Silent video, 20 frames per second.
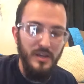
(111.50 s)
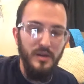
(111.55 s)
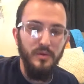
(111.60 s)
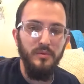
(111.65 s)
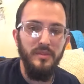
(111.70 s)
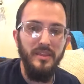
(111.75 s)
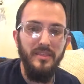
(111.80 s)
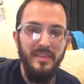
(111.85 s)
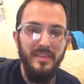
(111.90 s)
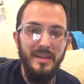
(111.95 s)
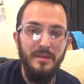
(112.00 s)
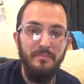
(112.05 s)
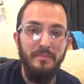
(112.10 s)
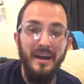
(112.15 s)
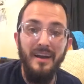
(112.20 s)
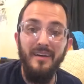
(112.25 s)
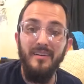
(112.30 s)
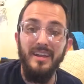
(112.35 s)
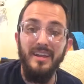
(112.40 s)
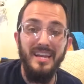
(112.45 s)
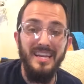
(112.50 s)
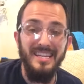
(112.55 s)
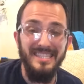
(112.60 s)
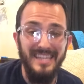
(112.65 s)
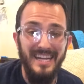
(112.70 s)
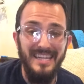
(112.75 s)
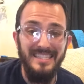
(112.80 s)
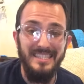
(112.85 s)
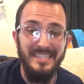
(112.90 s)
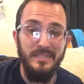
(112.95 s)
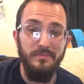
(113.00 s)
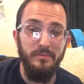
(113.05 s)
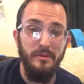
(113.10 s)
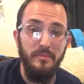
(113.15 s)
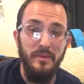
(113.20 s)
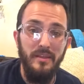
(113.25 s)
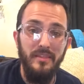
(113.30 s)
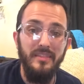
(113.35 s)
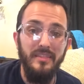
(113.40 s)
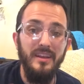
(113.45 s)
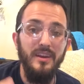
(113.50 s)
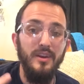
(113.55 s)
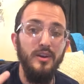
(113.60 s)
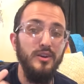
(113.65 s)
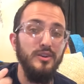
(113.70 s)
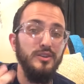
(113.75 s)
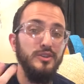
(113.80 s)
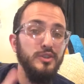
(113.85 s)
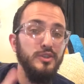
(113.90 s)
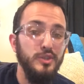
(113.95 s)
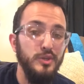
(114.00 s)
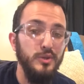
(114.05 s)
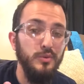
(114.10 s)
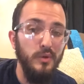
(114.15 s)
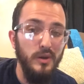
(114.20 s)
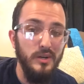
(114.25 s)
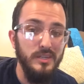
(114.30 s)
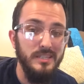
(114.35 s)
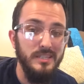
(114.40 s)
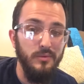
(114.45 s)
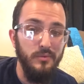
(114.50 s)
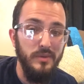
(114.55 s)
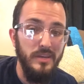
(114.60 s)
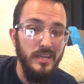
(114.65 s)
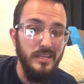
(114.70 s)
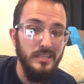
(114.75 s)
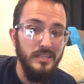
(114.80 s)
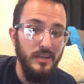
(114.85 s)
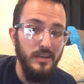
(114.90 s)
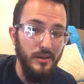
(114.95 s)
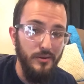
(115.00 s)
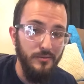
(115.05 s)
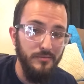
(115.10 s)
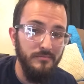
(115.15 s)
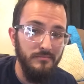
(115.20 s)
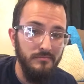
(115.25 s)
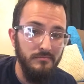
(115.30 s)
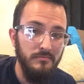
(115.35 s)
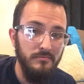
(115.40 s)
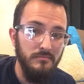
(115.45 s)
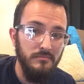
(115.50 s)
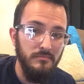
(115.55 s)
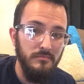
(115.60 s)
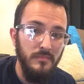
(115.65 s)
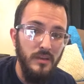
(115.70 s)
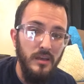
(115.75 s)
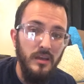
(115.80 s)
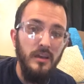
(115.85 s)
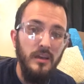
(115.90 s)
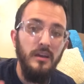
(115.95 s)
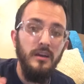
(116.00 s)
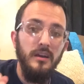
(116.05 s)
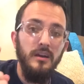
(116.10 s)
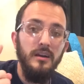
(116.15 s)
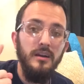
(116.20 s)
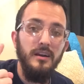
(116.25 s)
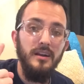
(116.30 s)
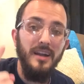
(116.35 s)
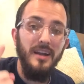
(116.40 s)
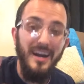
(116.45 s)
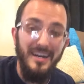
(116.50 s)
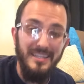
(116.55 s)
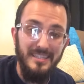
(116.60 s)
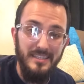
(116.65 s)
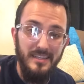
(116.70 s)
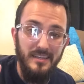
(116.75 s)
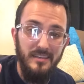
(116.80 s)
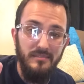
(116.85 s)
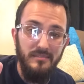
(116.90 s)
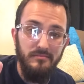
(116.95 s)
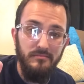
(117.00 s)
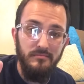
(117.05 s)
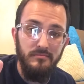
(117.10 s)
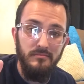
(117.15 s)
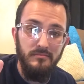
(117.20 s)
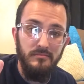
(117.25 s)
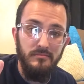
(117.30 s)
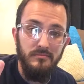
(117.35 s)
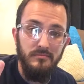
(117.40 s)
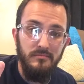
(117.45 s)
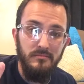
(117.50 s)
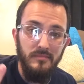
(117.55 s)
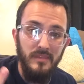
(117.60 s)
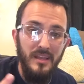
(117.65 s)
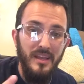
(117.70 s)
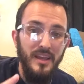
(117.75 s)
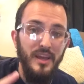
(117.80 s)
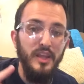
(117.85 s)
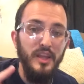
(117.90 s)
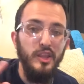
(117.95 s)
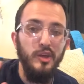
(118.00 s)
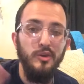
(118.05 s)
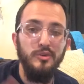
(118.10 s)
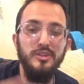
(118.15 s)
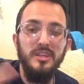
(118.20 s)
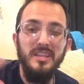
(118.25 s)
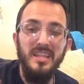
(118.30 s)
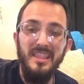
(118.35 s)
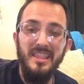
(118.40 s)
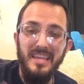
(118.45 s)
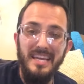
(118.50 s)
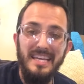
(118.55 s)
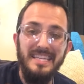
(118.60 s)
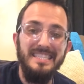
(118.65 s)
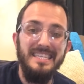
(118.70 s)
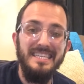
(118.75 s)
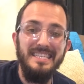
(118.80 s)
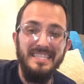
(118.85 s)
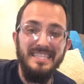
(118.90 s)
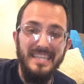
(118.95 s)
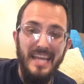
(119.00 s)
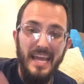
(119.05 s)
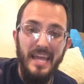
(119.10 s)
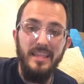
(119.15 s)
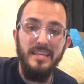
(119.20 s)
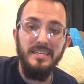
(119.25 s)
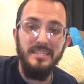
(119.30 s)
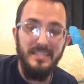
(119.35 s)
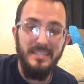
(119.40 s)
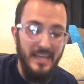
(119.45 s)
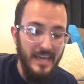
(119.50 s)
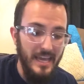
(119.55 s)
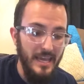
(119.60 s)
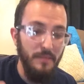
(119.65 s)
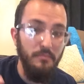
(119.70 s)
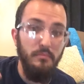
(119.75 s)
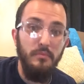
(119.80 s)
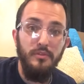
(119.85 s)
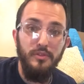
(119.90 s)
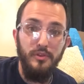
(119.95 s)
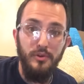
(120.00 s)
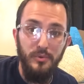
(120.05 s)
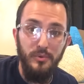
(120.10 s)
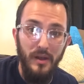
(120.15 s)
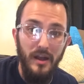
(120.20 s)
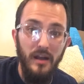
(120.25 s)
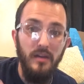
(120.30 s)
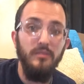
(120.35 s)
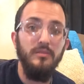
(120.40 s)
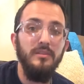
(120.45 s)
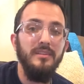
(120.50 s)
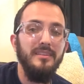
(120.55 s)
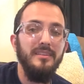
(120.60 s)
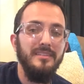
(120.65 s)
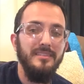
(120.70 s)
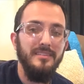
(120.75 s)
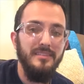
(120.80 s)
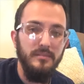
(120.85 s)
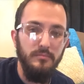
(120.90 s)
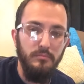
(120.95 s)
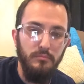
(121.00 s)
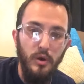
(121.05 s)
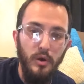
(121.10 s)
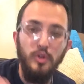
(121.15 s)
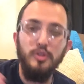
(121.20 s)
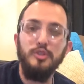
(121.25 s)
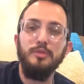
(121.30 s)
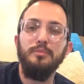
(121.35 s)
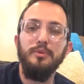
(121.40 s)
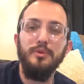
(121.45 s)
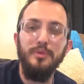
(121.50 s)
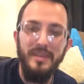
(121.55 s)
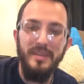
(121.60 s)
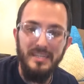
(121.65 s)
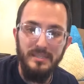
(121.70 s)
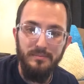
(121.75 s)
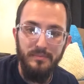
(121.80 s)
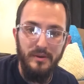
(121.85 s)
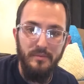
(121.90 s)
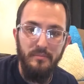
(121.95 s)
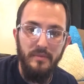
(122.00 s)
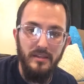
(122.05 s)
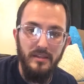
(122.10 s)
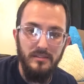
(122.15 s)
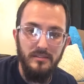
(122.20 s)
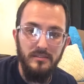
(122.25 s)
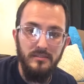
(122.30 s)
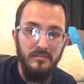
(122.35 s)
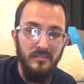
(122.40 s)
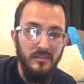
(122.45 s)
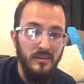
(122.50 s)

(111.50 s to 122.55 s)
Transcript: Well, the thing about in a science experiment, there are 2 words that we need to know. Constant. Those are the things that stay the same throughout multiple experiments.